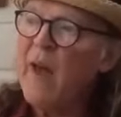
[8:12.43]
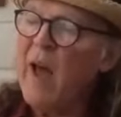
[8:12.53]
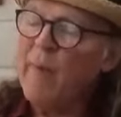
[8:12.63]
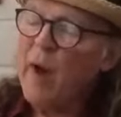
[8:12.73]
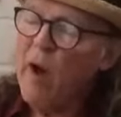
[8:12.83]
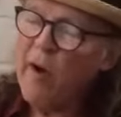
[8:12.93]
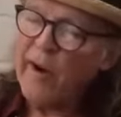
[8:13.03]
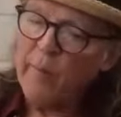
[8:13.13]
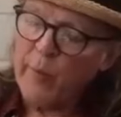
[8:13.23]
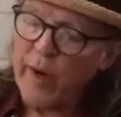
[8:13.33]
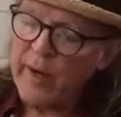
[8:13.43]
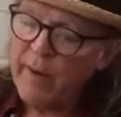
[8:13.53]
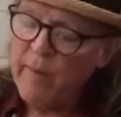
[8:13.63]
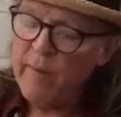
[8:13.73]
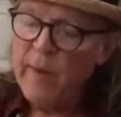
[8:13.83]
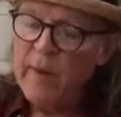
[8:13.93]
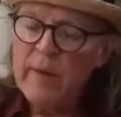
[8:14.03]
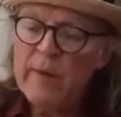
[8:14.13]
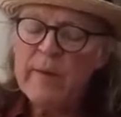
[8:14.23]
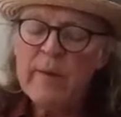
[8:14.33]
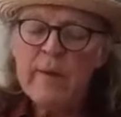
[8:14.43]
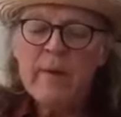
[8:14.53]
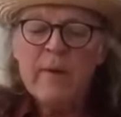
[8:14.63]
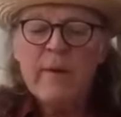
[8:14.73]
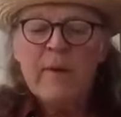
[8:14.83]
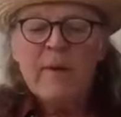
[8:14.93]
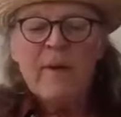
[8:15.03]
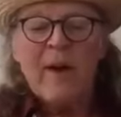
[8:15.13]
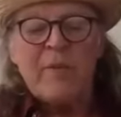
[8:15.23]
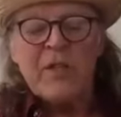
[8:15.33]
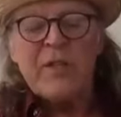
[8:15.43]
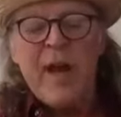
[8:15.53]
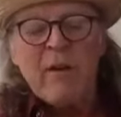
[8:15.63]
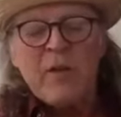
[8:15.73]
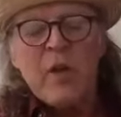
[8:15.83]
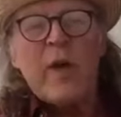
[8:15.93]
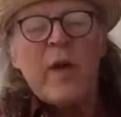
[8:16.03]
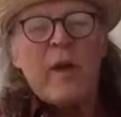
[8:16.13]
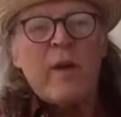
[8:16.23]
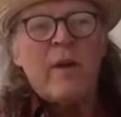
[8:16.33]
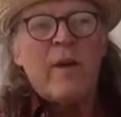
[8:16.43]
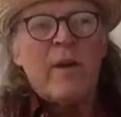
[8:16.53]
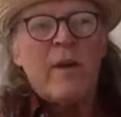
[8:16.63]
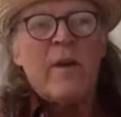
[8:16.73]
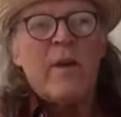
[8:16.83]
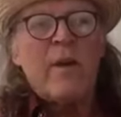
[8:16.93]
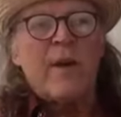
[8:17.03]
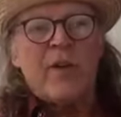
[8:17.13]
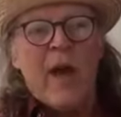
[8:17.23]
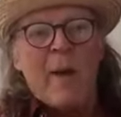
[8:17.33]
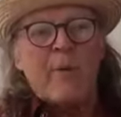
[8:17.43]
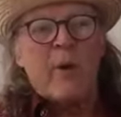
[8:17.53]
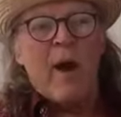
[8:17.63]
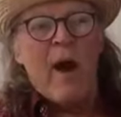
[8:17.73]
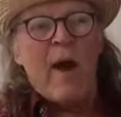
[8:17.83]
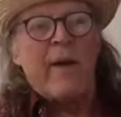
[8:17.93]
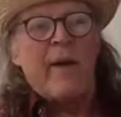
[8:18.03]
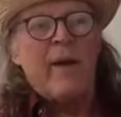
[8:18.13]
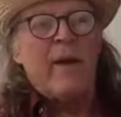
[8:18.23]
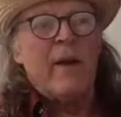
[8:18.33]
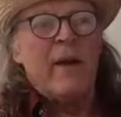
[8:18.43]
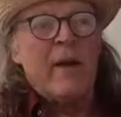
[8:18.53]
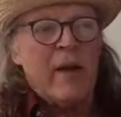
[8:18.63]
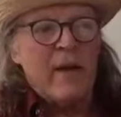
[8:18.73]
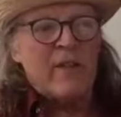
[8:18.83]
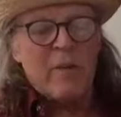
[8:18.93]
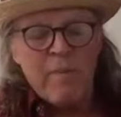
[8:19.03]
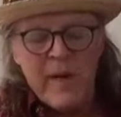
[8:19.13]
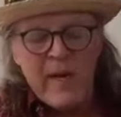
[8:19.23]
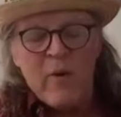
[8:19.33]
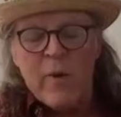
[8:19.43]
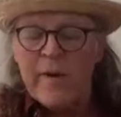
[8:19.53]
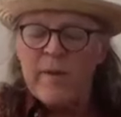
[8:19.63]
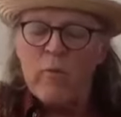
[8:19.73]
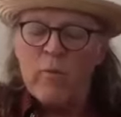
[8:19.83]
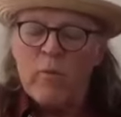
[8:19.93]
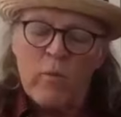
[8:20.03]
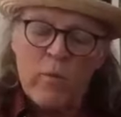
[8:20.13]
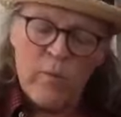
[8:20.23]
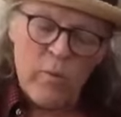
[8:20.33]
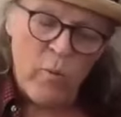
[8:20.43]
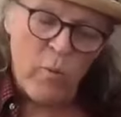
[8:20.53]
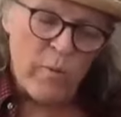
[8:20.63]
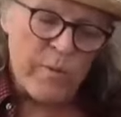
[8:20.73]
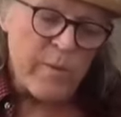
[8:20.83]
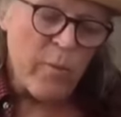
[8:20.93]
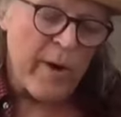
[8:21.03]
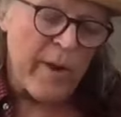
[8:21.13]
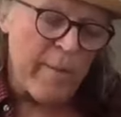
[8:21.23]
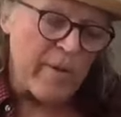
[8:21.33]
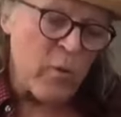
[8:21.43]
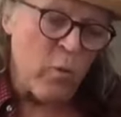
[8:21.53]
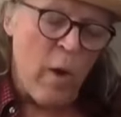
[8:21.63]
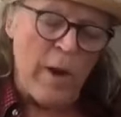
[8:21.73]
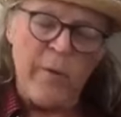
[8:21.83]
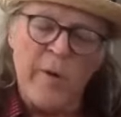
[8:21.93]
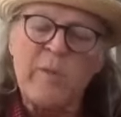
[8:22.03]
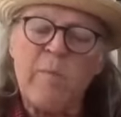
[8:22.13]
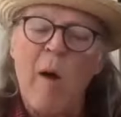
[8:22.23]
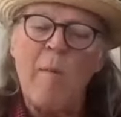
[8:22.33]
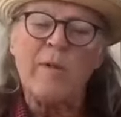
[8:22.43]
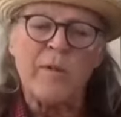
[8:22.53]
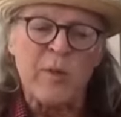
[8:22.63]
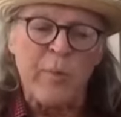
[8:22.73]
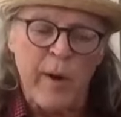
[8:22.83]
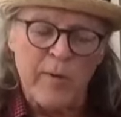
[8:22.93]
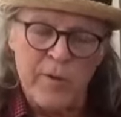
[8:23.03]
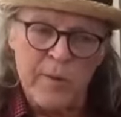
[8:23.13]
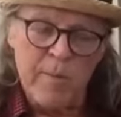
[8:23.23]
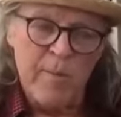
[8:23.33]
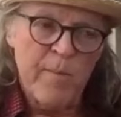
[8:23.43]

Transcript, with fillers: Emma Hardinge Britten. I'm just now doing a chapter on to me, one of the one of the most wondrous moments in spiritualism.